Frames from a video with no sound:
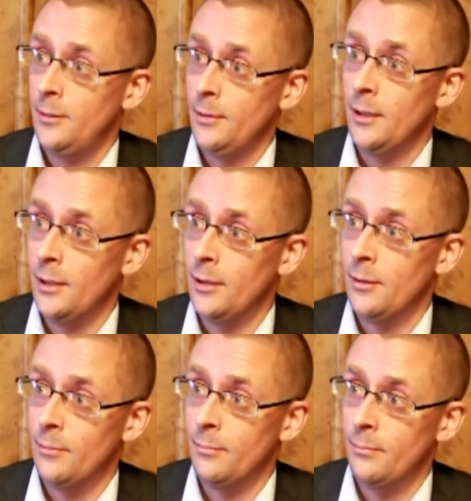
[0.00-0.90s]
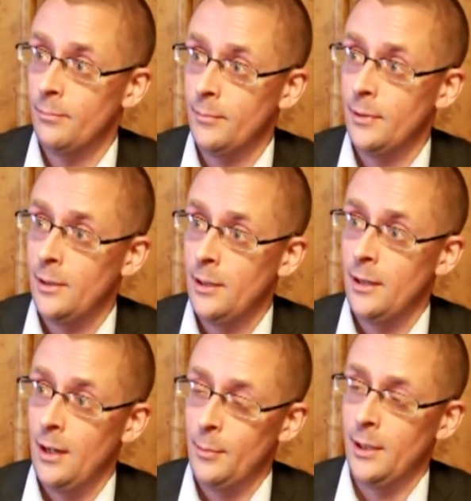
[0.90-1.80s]
Um,
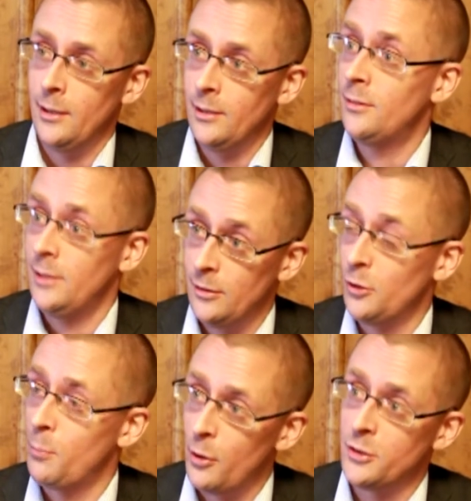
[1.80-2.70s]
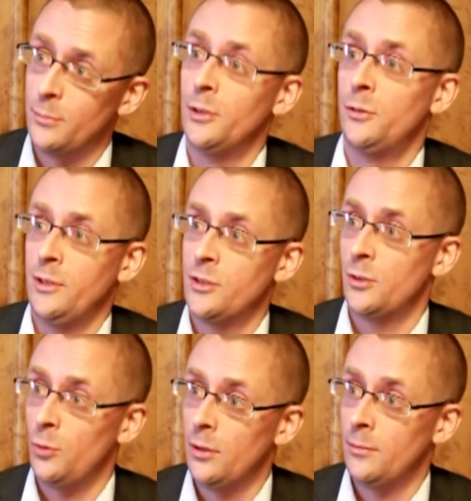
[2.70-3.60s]
I mean, it's it's not possible to
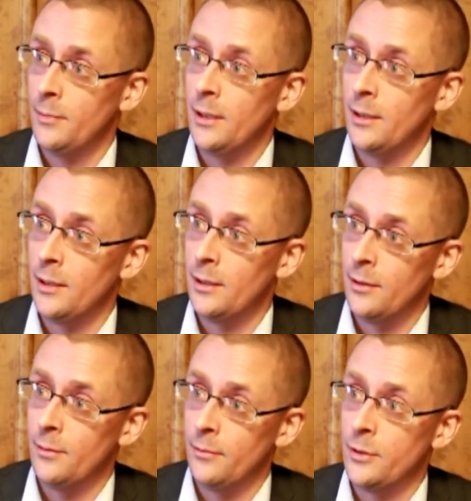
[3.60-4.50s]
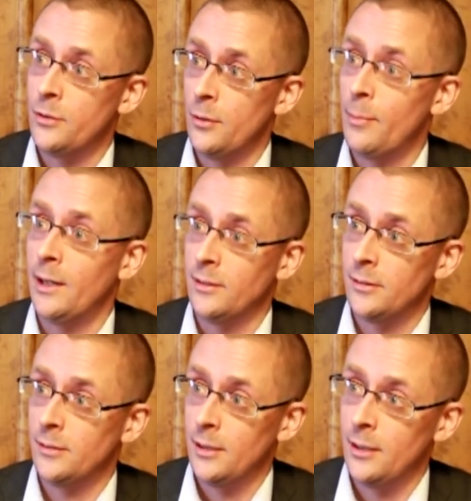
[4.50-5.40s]
install uh, the
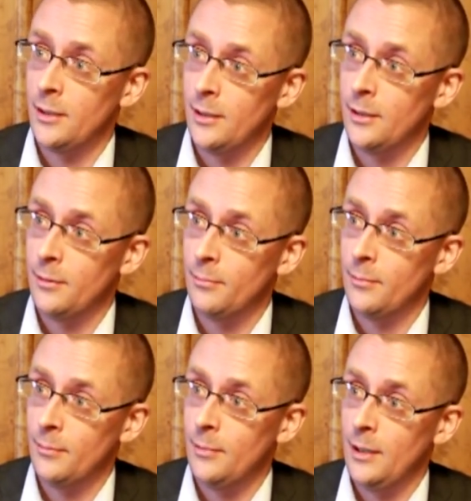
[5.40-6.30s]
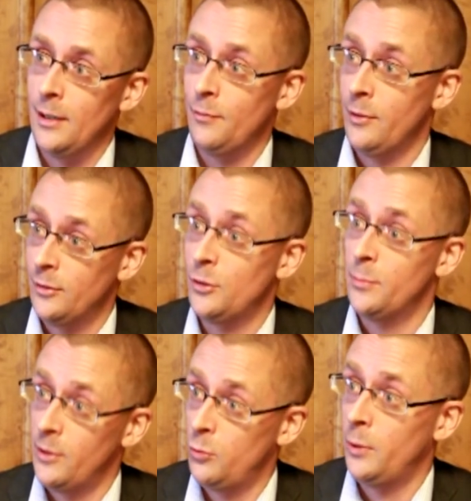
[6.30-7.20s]
turbines uh, if there is too
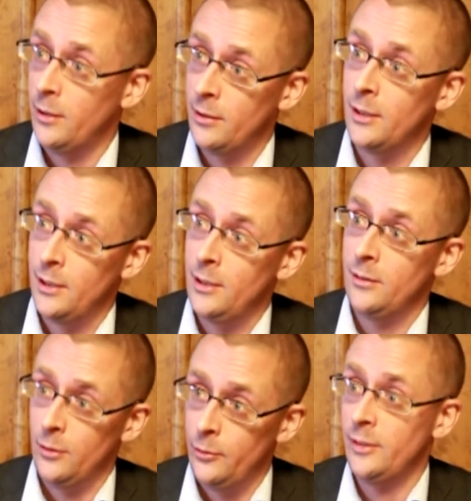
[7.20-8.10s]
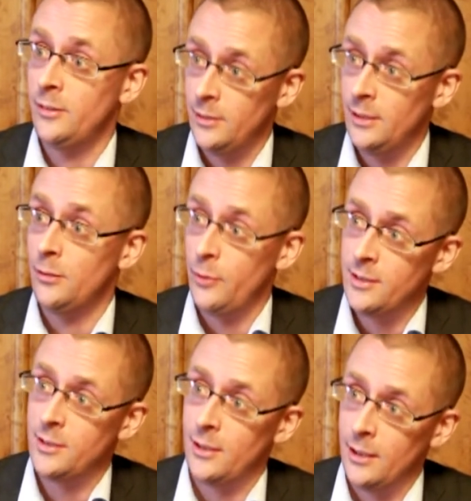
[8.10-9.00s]
much wind. So there is this
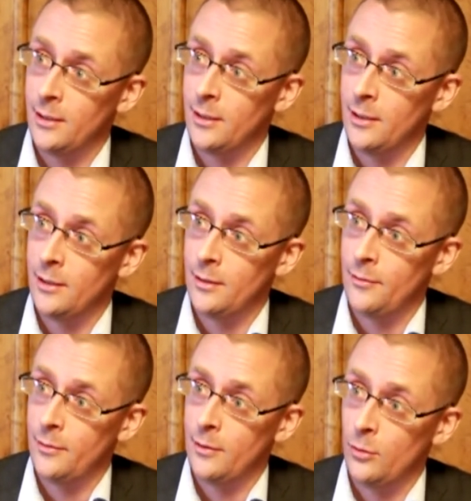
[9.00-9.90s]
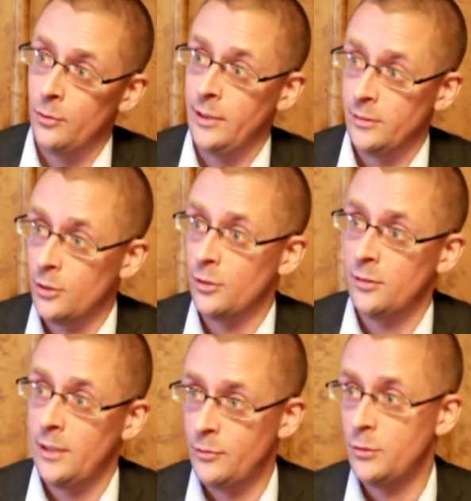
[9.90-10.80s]
risk, and uh, all these
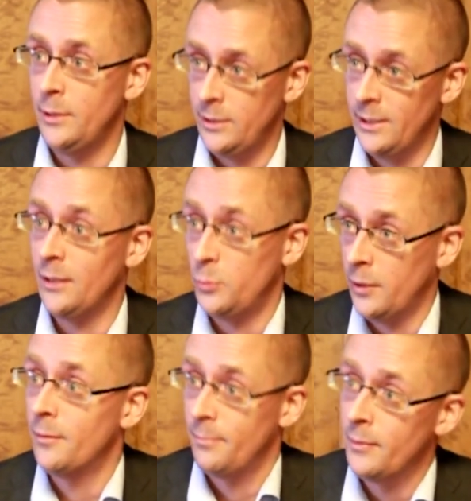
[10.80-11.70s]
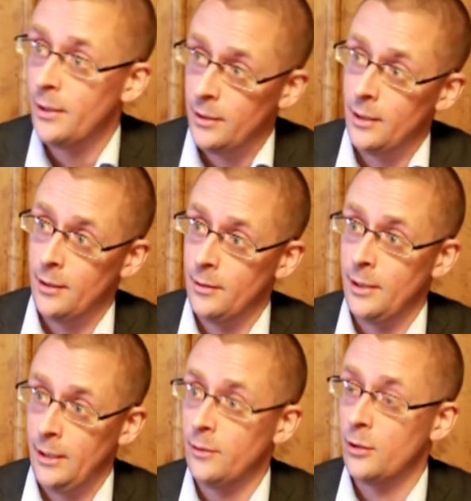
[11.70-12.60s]
costs have to be dealt with uh,
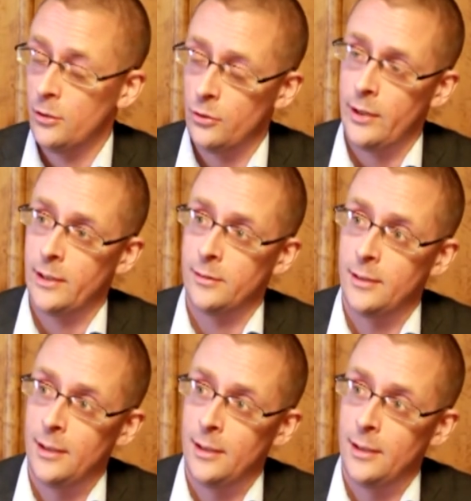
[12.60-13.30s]
in the contract.